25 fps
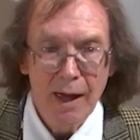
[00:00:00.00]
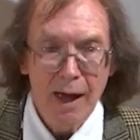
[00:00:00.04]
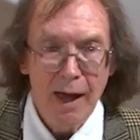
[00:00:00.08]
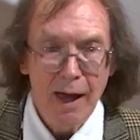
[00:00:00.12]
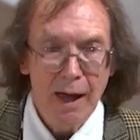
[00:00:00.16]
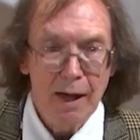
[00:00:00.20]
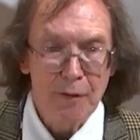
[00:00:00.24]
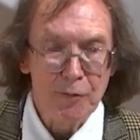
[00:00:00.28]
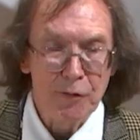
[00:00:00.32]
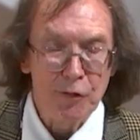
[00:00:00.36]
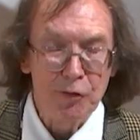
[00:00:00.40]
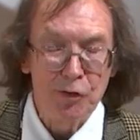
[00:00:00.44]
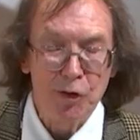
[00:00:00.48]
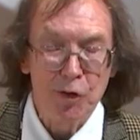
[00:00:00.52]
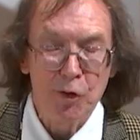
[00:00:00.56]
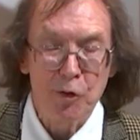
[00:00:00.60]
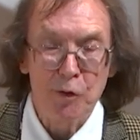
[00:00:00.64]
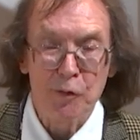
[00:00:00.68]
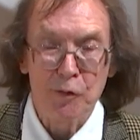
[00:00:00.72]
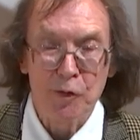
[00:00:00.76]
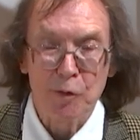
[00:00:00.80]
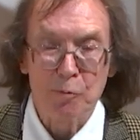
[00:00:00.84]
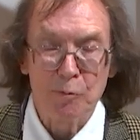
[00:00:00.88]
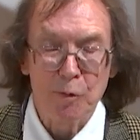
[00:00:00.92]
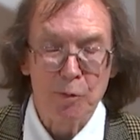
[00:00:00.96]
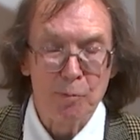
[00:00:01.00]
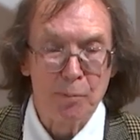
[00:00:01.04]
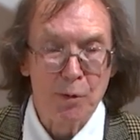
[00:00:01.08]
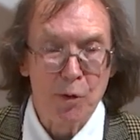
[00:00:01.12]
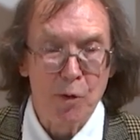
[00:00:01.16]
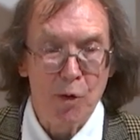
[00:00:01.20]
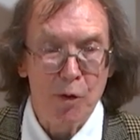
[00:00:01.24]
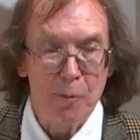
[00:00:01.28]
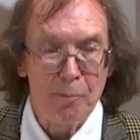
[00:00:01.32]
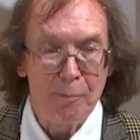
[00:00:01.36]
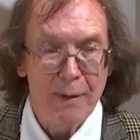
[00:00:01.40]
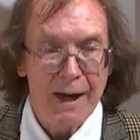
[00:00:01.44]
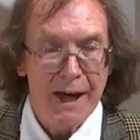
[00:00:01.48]
Um, the two of them were
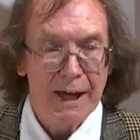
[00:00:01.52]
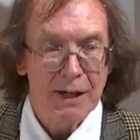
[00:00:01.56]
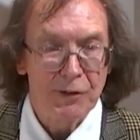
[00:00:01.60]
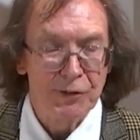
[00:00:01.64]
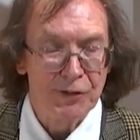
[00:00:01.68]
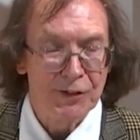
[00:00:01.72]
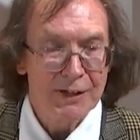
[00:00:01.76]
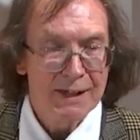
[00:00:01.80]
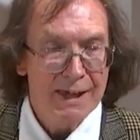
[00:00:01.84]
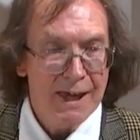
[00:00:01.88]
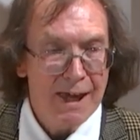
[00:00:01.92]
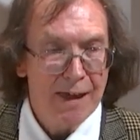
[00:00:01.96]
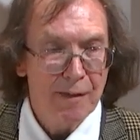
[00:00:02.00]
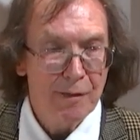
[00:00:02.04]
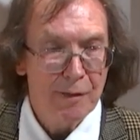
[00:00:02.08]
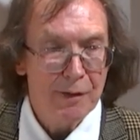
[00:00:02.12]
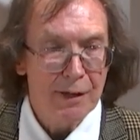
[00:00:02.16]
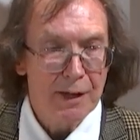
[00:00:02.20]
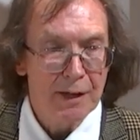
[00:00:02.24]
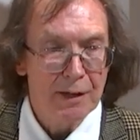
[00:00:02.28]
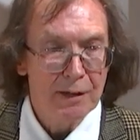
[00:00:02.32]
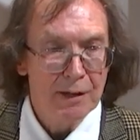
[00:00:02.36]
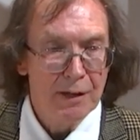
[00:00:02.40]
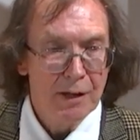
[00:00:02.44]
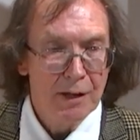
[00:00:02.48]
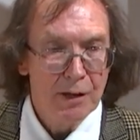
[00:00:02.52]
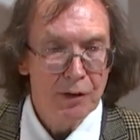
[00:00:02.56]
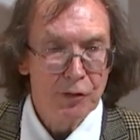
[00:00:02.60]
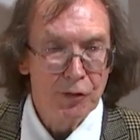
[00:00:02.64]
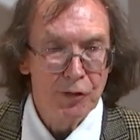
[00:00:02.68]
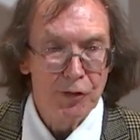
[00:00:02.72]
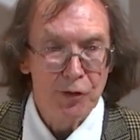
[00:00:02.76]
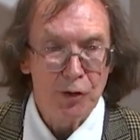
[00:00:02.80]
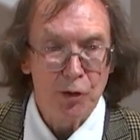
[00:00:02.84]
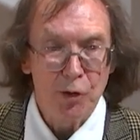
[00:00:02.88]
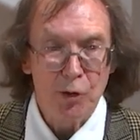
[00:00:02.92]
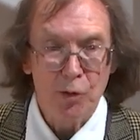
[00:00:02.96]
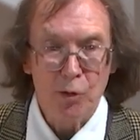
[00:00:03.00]
brought back together
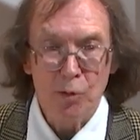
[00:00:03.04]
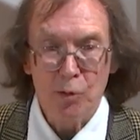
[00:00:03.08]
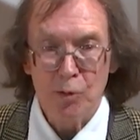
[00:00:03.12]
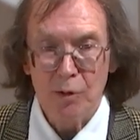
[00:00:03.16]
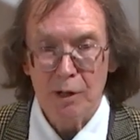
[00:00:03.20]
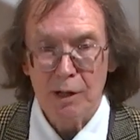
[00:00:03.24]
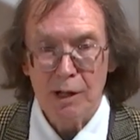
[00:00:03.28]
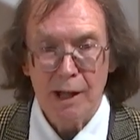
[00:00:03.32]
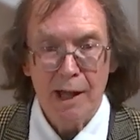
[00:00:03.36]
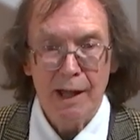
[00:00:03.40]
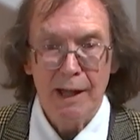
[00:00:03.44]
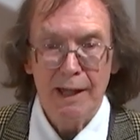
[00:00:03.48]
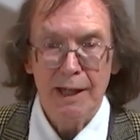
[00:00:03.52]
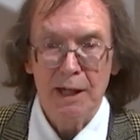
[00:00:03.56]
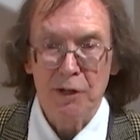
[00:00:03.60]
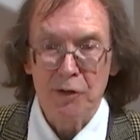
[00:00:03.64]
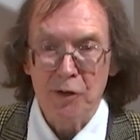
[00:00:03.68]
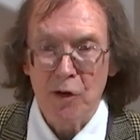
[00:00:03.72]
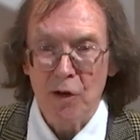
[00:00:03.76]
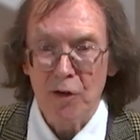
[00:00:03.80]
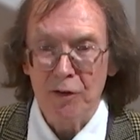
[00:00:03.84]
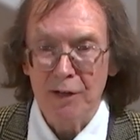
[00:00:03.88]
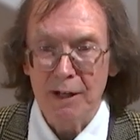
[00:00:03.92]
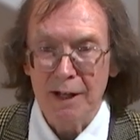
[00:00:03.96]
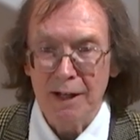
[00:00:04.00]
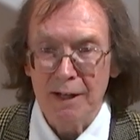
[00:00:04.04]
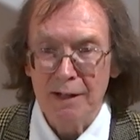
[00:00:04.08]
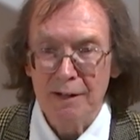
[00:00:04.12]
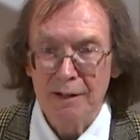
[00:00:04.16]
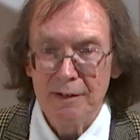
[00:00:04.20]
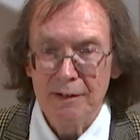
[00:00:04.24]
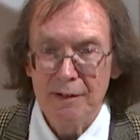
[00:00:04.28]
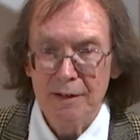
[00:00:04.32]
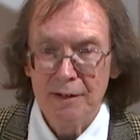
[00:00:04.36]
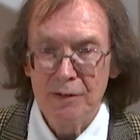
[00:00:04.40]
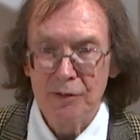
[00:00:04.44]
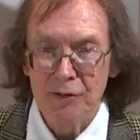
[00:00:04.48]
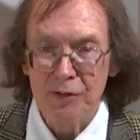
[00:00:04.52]
to lie in honour
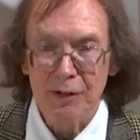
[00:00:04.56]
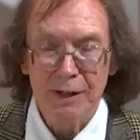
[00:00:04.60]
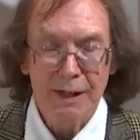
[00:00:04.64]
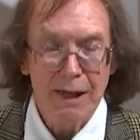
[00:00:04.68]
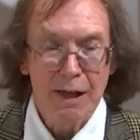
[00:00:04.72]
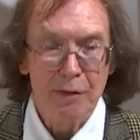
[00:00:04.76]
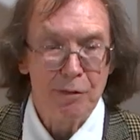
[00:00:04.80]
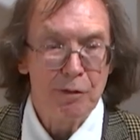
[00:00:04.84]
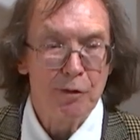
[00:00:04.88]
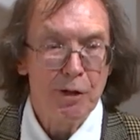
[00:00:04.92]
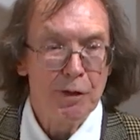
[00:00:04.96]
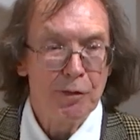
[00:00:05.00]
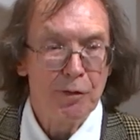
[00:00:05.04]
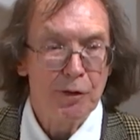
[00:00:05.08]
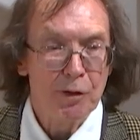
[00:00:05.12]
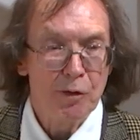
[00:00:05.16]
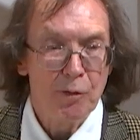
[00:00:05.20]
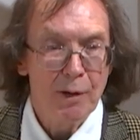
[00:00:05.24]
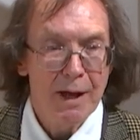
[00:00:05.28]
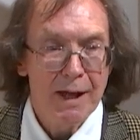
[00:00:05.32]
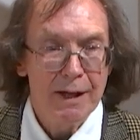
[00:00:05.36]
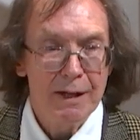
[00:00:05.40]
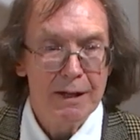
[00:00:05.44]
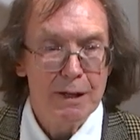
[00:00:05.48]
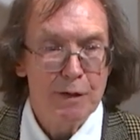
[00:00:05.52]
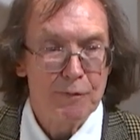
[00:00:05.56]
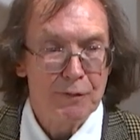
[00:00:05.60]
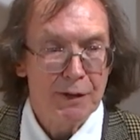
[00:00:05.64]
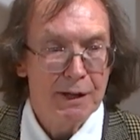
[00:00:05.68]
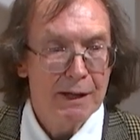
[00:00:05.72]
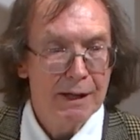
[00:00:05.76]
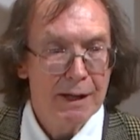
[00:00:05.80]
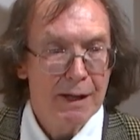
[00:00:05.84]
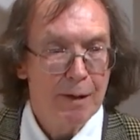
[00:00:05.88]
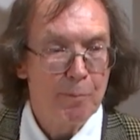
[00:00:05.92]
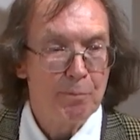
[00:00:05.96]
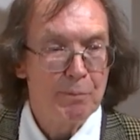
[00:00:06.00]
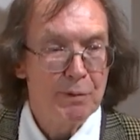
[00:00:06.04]
together in the grave and
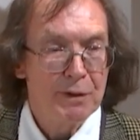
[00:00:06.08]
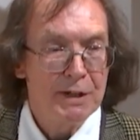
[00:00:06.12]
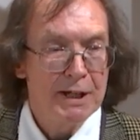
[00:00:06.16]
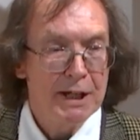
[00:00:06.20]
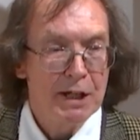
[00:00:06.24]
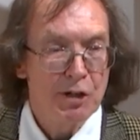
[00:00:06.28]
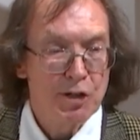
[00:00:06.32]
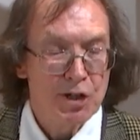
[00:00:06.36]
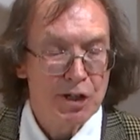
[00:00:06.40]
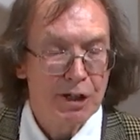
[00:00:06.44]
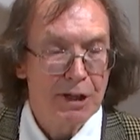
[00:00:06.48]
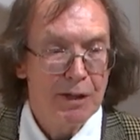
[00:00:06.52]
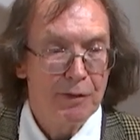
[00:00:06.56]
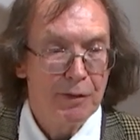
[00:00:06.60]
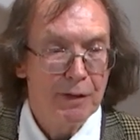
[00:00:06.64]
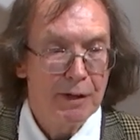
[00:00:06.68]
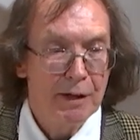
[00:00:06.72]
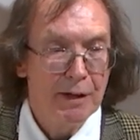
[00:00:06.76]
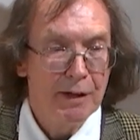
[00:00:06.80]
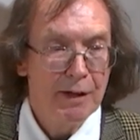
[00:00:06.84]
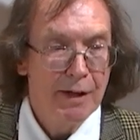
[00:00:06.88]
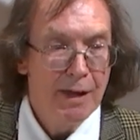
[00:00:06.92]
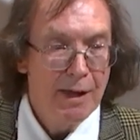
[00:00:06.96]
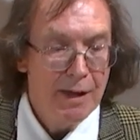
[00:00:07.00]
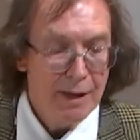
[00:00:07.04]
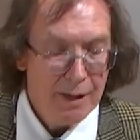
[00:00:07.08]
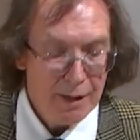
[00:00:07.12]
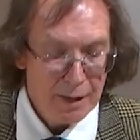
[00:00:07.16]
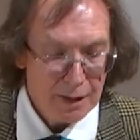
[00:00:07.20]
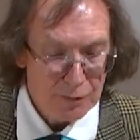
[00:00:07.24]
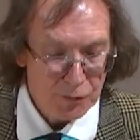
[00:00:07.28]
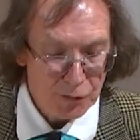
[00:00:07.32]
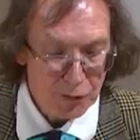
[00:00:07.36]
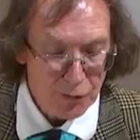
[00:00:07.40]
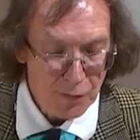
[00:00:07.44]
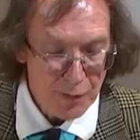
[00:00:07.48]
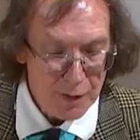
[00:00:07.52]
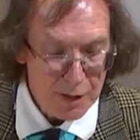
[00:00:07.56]
accompany each other
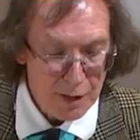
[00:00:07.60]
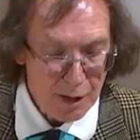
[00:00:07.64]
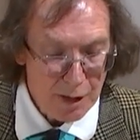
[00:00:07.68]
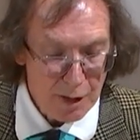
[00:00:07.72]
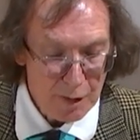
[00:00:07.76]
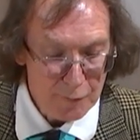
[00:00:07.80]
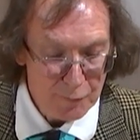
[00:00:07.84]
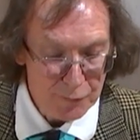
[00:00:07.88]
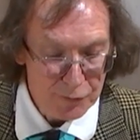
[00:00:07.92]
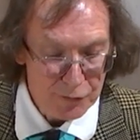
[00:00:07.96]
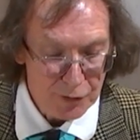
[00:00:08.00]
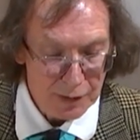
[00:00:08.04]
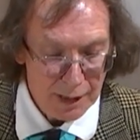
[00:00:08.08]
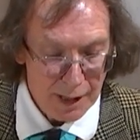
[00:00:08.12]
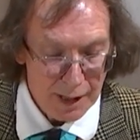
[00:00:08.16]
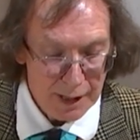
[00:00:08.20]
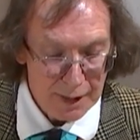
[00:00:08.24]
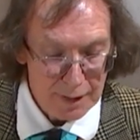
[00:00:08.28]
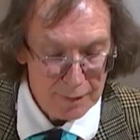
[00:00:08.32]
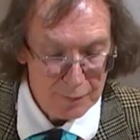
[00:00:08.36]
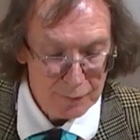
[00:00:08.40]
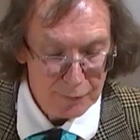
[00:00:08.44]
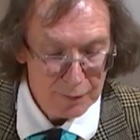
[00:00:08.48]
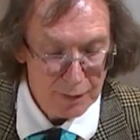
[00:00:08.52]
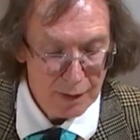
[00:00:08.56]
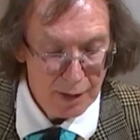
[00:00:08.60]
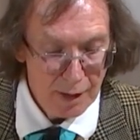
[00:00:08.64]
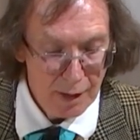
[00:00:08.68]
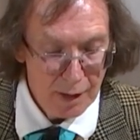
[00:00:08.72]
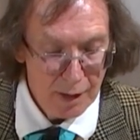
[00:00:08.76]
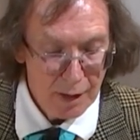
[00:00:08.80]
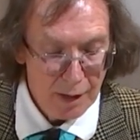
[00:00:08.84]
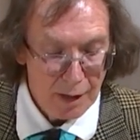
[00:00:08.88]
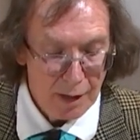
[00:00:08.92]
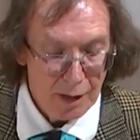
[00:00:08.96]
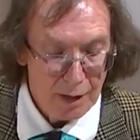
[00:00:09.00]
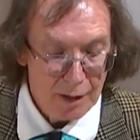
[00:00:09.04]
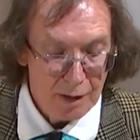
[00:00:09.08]
into the afterlife
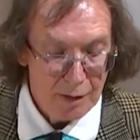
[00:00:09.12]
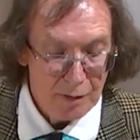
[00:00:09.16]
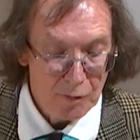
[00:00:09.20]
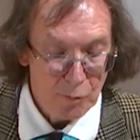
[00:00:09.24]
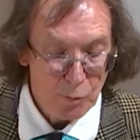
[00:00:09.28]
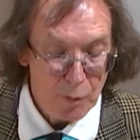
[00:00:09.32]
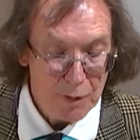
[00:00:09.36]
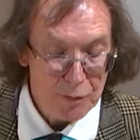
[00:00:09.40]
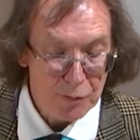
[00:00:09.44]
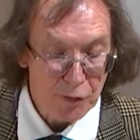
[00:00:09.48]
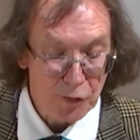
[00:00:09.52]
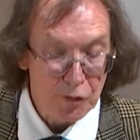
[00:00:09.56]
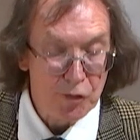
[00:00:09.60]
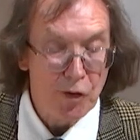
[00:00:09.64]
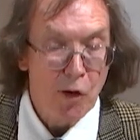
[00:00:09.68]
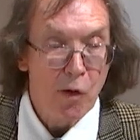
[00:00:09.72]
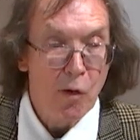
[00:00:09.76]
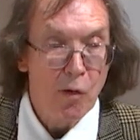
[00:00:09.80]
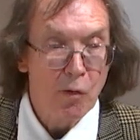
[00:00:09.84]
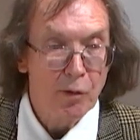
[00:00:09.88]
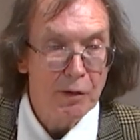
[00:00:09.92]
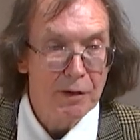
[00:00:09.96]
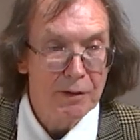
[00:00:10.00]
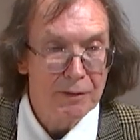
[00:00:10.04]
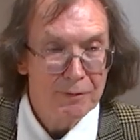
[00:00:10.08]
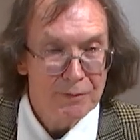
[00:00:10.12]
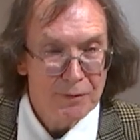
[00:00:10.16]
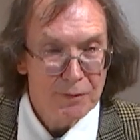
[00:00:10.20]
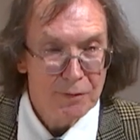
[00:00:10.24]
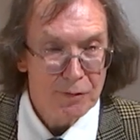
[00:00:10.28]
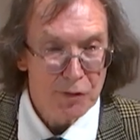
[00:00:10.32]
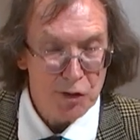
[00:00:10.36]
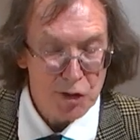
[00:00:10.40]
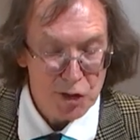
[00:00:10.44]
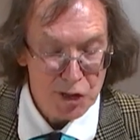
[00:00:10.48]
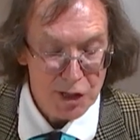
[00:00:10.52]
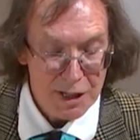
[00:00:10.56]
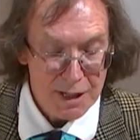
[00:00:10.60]
uh, with the dog,
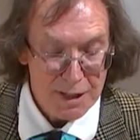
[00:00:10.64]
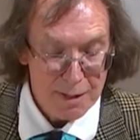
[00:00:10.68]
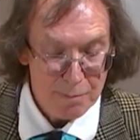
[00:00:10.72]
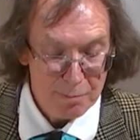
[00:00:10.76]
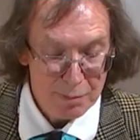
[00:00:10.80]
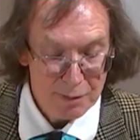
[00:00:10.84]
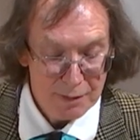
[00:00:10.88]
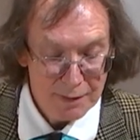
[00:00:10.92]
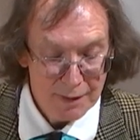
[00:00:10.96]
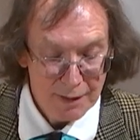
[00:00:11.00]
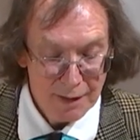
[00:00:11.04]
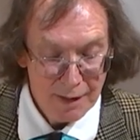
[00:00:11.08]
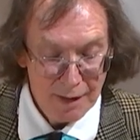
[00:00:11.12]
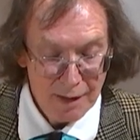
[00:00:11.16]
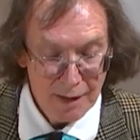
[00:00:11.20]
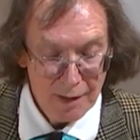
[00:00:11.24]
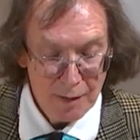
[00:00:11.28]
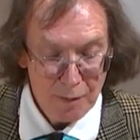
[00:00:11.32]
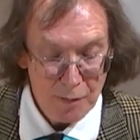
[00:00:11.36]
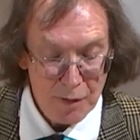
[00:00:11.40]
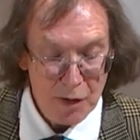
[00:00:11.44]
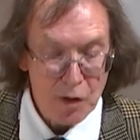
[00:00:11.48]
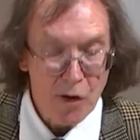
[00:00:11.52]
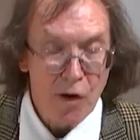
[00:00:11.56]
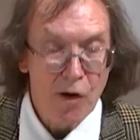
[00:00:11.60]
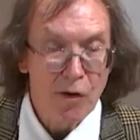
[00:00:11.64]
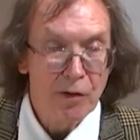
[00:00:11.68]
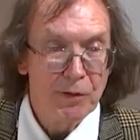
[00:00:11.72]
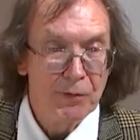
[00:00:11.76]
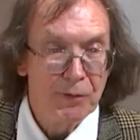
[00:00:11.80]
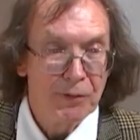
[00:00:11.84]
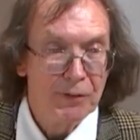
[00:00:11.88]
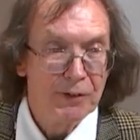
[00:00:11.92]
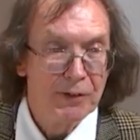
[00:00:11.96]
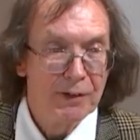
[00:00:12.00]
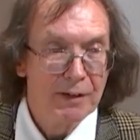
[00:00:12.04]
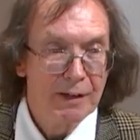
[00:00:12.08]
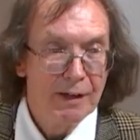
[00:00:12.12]
the sheep, the
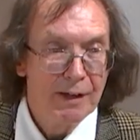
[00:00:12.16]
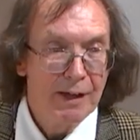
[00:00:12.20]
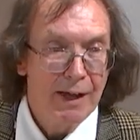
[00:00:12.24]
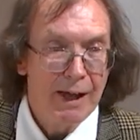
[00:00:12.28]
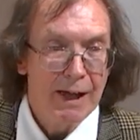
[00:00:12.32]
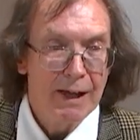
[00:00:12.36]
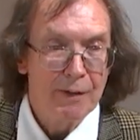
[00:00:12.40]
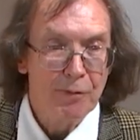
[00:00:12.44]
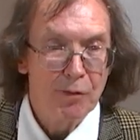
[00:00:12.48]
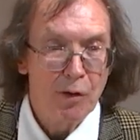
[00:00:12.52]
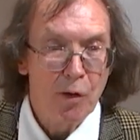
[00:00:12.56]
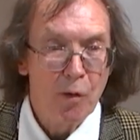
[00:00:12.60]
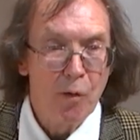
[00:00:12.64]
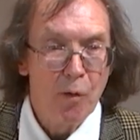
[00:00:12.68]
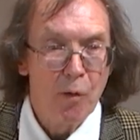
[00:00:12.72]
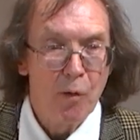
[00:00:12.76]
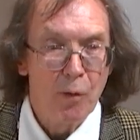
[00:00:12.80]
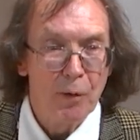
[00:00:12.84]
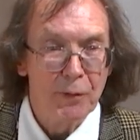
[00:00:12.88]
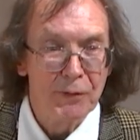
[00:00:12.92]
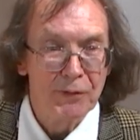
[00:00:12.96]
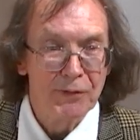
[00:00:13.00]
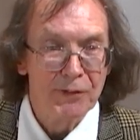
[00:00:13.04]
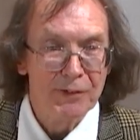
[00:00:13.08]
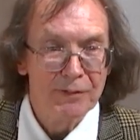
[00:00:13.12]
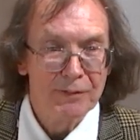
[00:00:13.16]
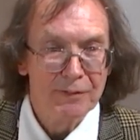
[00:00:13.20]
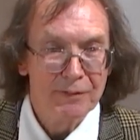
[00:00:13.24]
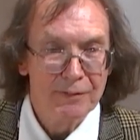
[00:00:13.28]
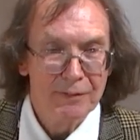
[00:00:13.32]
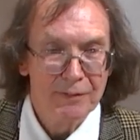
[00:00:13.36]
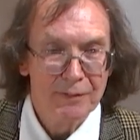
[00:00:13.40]
ox, and the horse,